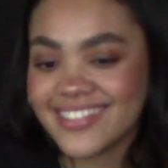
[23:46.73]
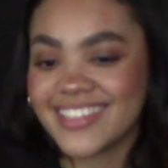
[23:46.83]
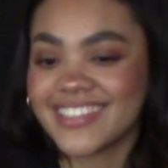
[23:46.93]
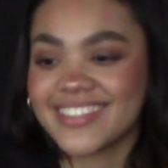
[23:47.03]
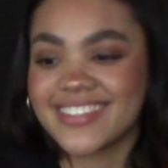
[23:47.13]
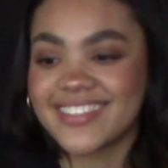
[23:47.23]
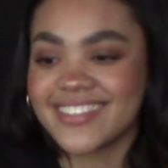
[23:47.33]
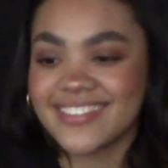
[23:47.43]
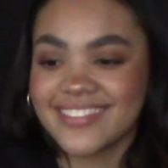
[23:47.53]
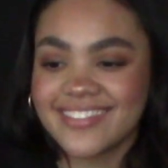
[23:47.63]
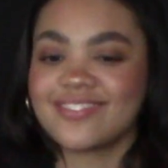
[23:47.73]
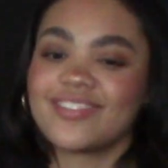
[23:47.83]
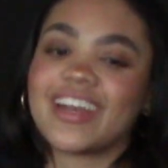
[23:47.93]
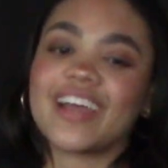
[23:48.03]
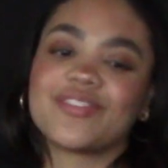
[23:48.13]
Because
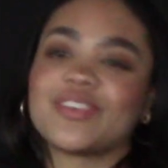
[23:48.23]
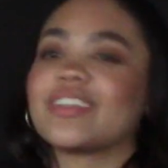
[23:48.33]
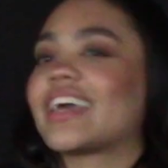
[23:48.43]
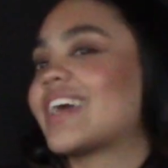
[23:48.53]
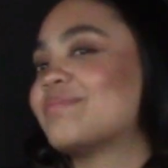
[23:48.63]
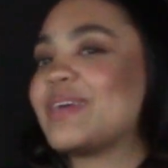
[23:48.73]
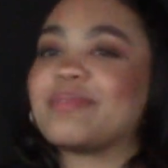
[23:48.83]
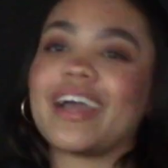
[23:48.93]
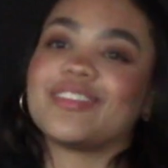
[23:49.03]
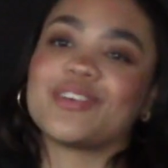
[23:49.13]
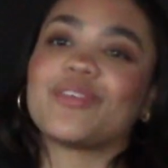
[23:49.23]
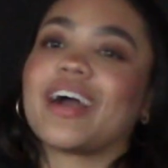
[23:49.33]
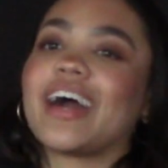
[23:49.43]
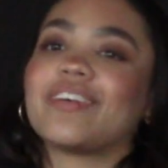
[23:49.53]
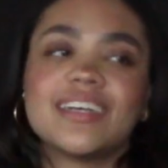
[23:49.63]
when I feel like maybe I don't
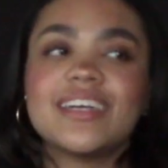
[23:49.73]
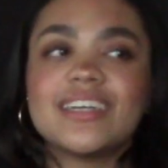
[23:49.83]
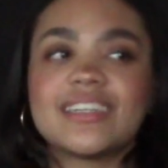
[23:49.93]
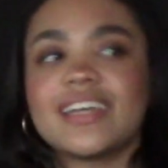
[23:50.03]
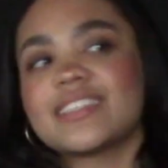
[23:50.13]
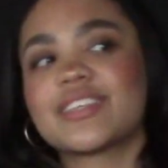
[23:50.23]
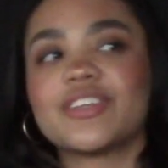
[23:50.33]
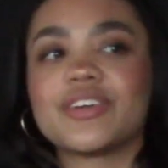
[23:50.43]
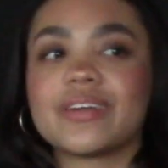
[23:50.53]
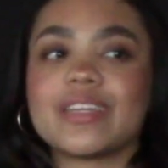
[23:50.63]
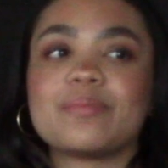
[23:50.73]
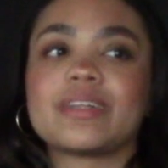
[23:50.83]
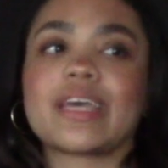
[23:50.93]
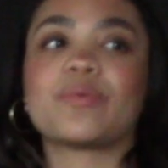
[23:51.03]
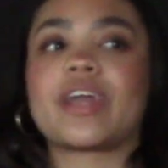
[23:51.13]
have, not security,
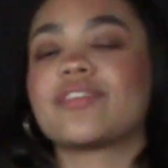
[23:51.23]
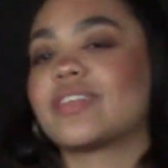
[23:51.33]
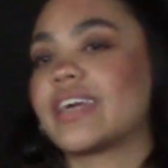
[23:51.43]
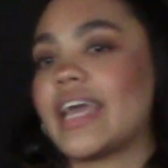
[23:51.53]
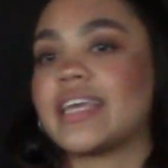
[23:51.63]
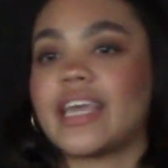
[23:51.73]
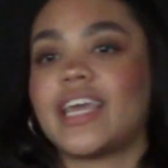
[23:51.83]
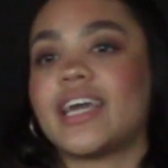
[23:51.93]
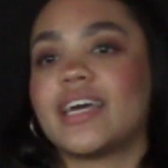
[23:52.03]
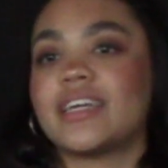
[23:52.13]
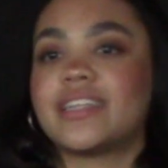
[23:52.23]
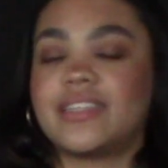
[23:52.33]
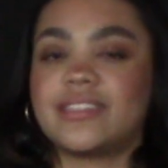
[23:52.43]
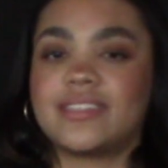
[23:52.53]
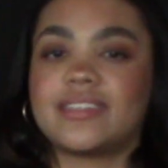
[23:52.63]
but, like, when I feel like I can't
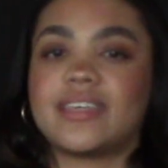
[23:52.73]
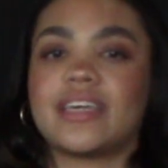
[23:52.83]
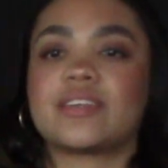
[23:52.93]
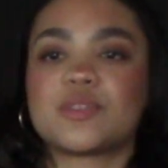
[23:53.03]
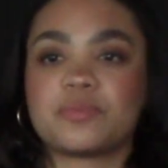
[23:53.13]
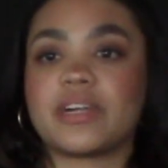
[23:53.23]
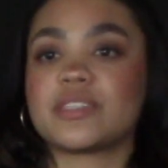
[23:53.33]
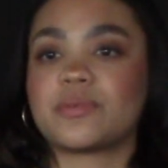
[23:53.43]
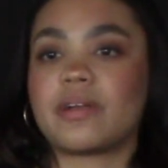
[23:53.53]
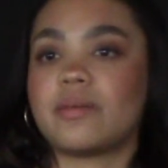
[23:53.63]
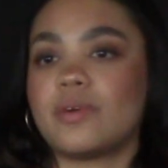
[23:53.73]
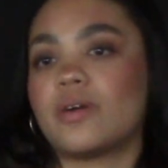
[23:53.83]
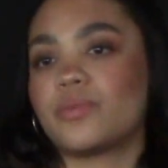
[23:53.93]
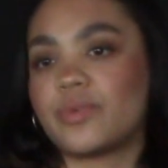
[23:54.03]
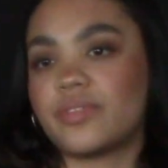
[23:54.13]
express what I
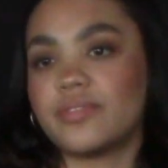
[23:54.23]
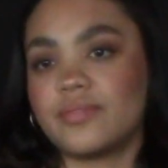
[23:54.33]
want with,